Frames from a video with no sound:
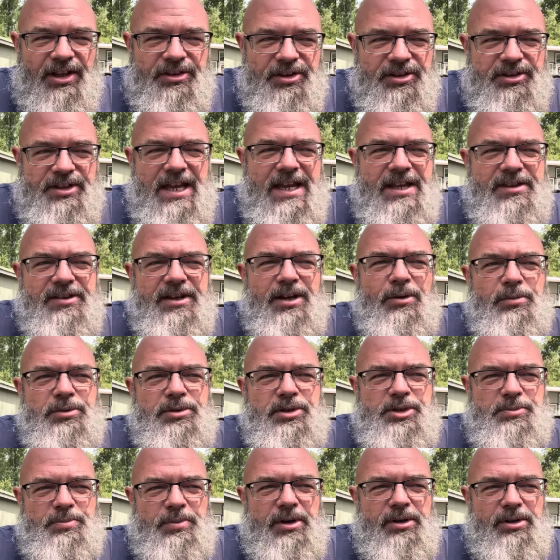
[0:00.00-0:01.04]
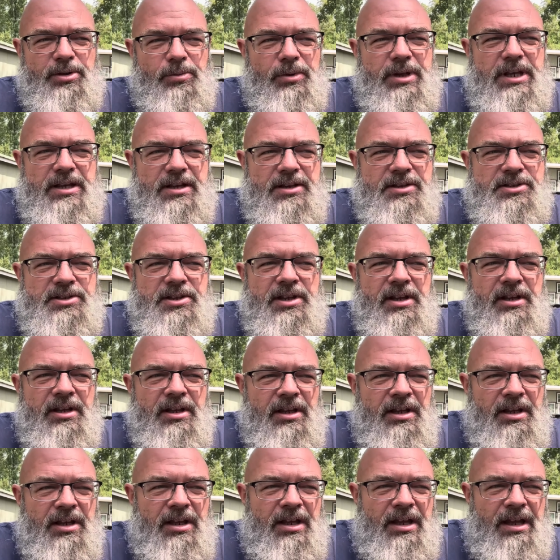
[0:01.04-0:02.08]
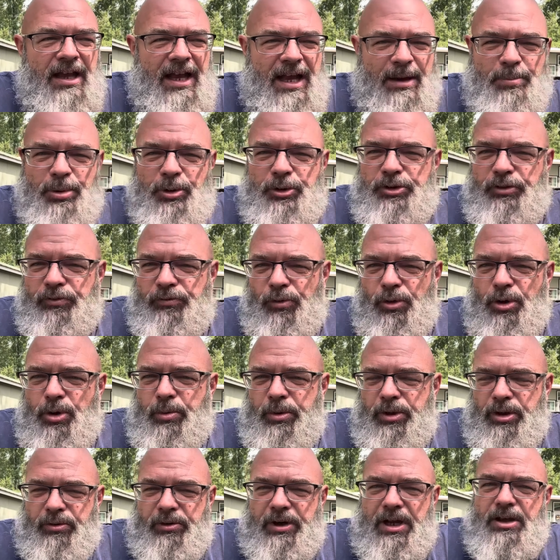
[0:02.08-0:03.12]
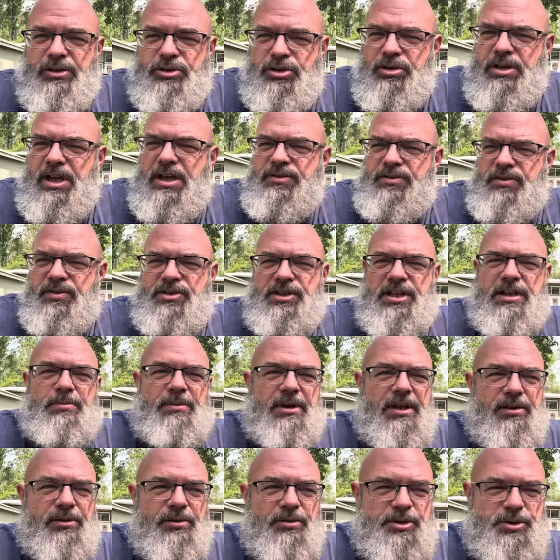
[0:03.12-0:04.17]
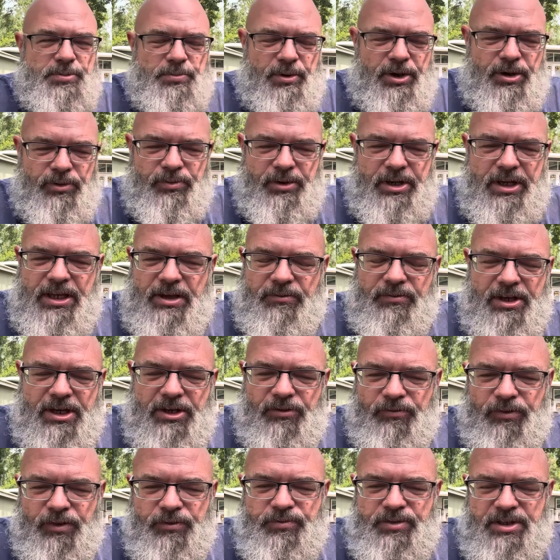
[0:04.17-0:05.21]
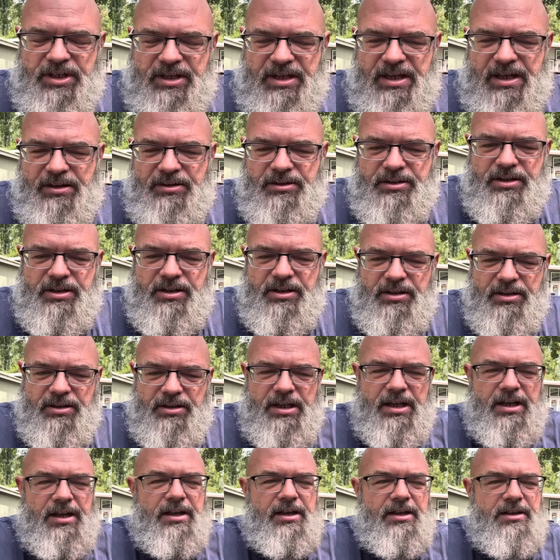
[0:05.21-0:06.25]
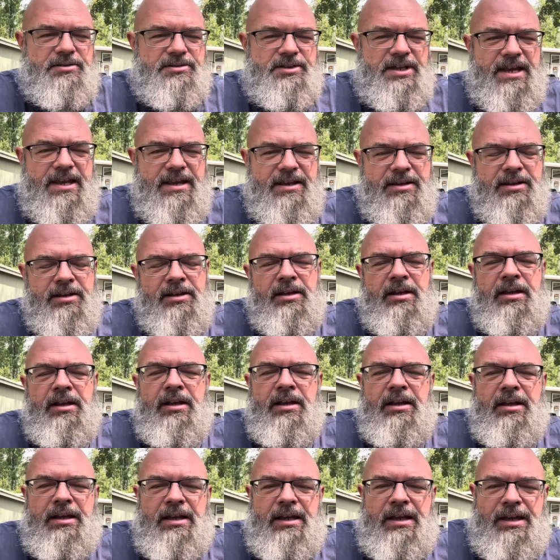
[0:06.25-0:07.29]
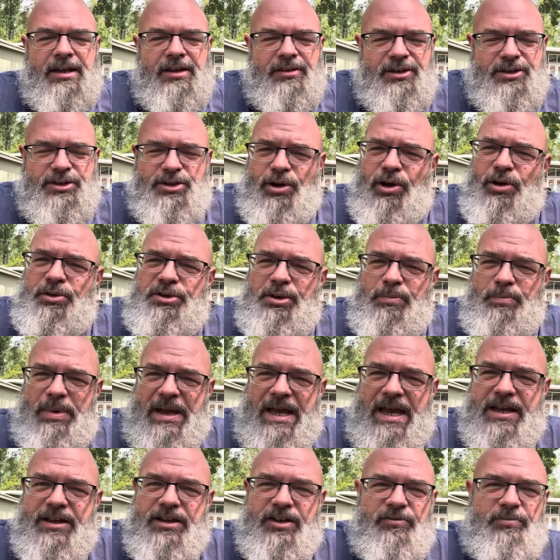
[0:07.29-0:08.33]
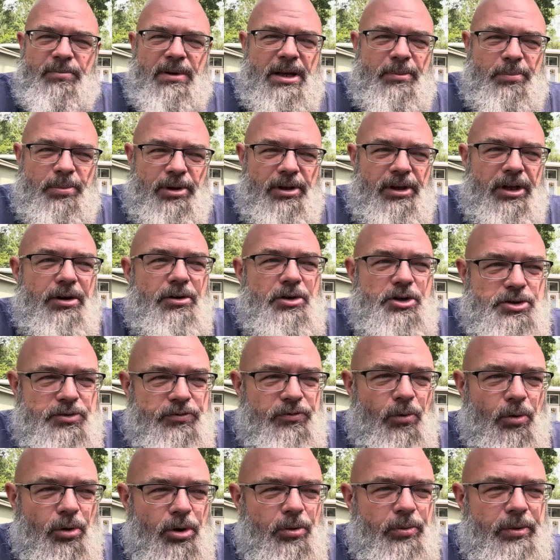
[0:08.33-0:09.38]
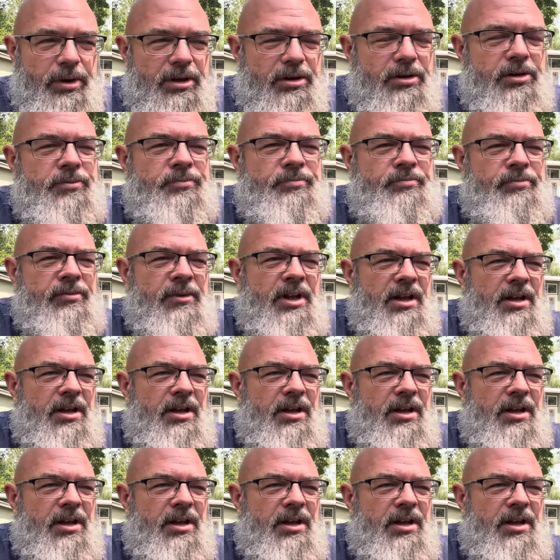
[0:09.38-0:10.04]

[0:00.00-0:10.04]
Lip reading: the day that I went to spray the weeds, I pulled the four-wheeler out, and you guys have seen my little spray rig. I've got a 15-gallon tank that's on the back of my Polaris four-wheeler,